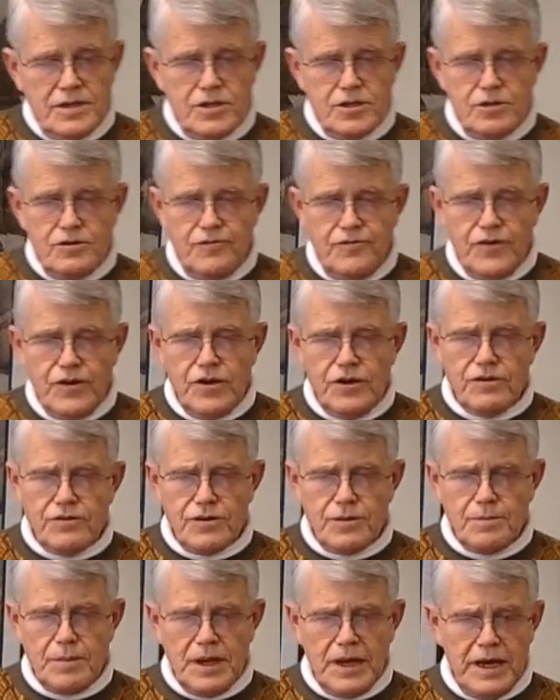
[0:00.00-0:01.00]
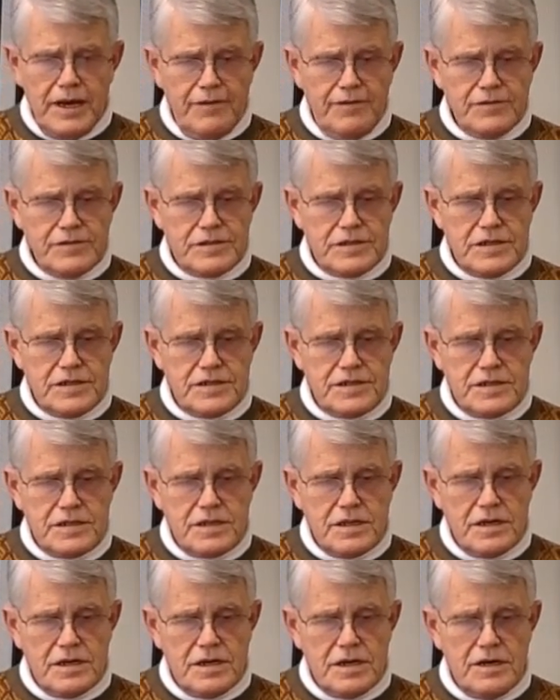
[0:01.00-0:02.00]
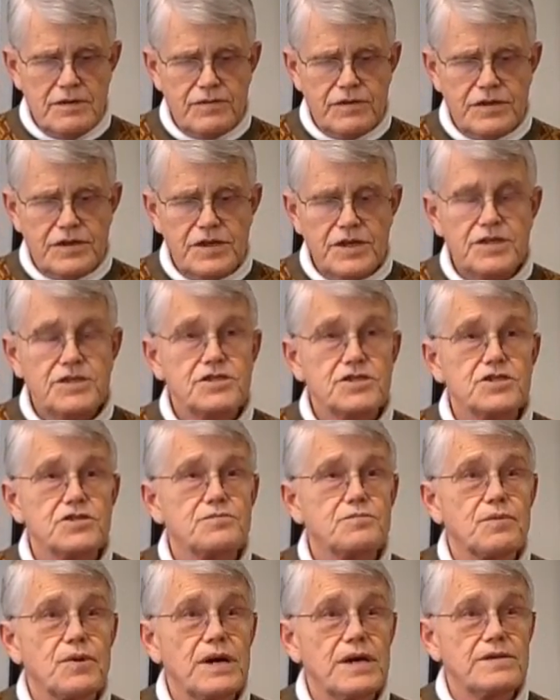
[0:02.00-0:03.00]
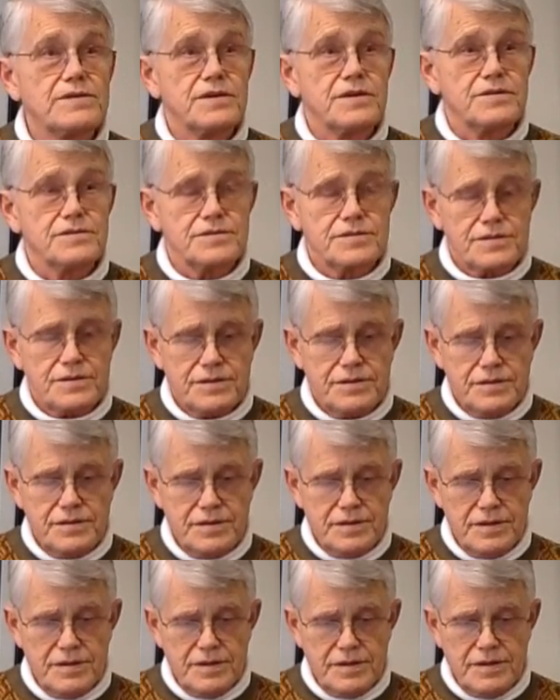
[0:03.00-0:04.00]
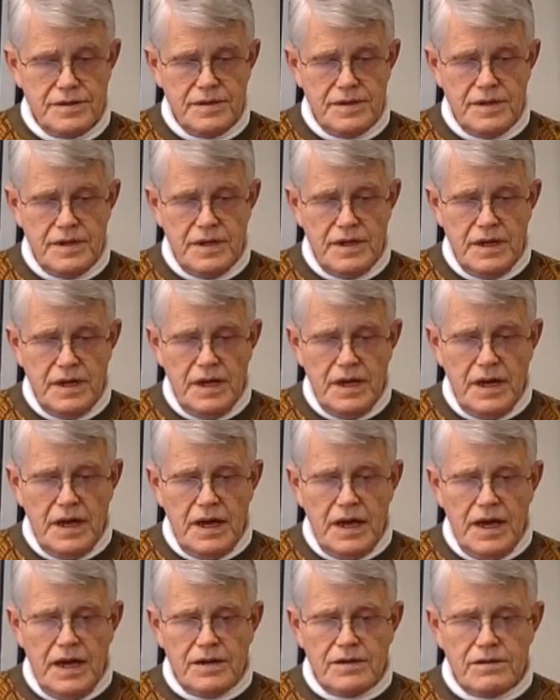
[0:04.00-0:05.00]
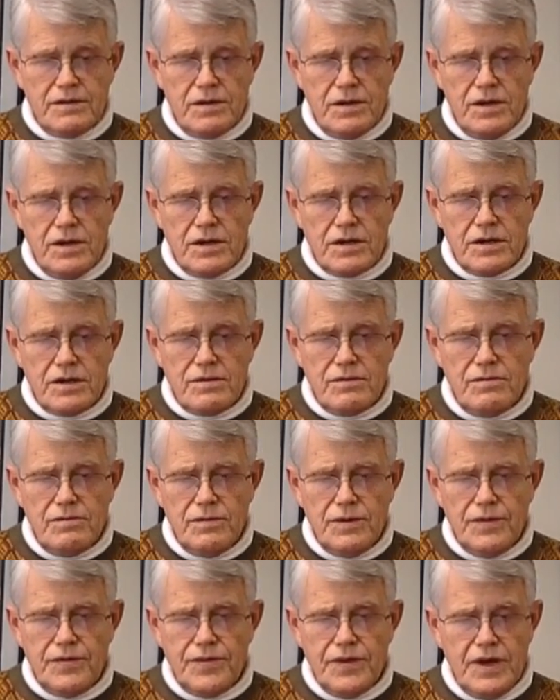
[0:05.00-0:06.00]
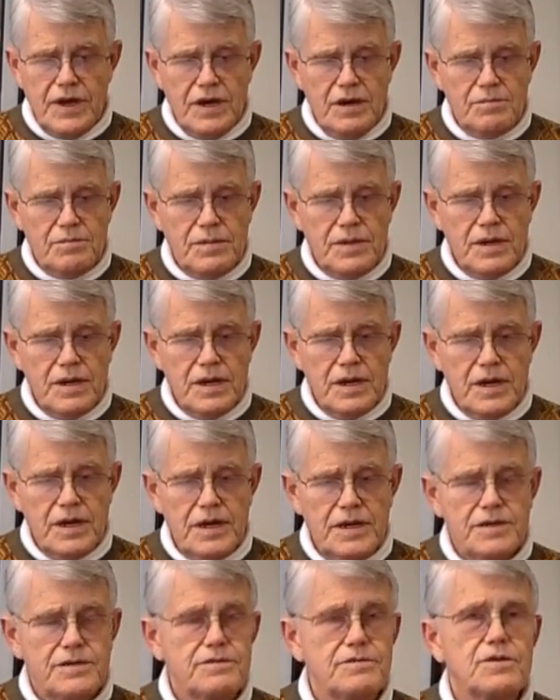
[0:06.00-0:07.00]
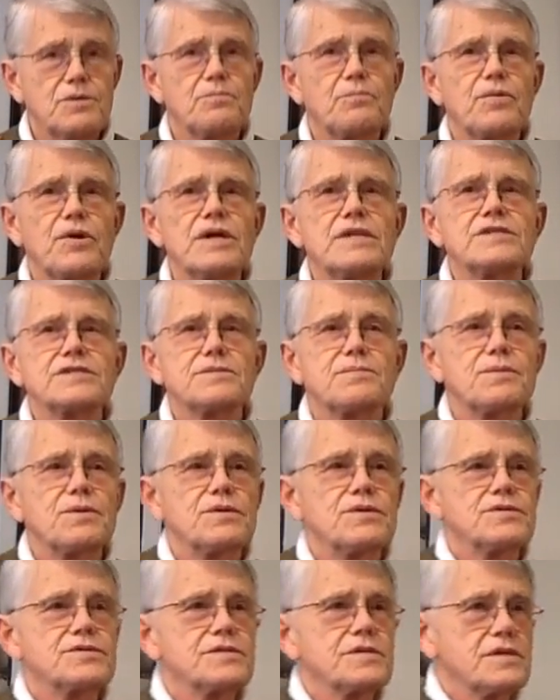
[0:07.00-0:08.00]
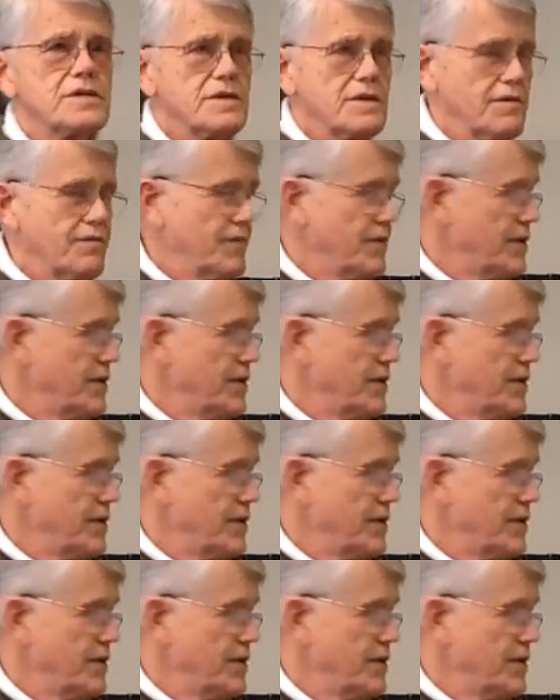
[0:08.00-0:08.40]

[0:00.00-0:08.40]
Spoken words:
To feel the beneficence of the teacher's presence, and to look with them into the principles of